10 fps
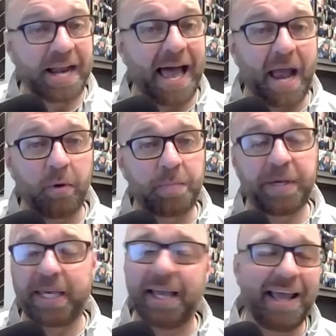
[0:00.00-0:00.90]
I would
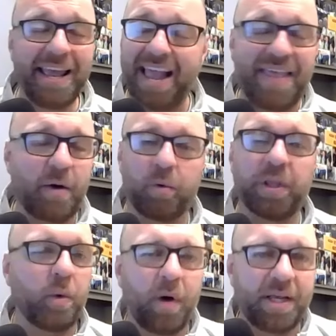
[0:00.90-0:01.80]
be, and that
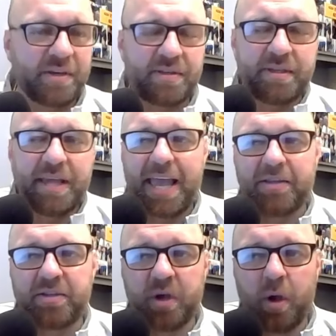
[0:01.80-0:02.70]
really wasn't. Yeah.
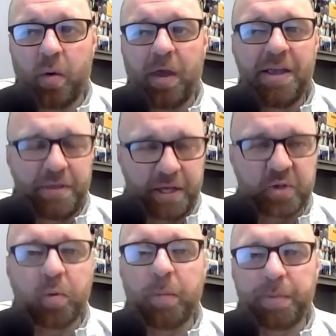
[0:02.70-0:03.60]
And so
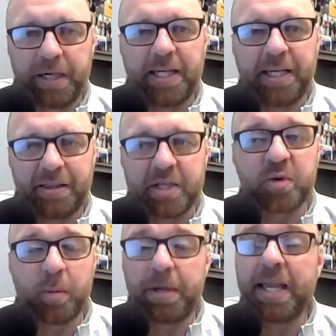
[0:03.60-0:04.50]
this will be this
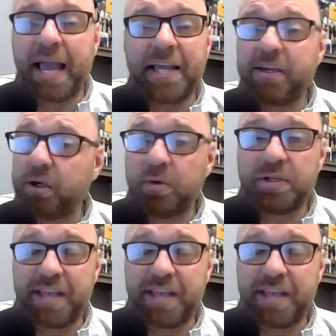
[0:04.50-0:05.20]
will be a huge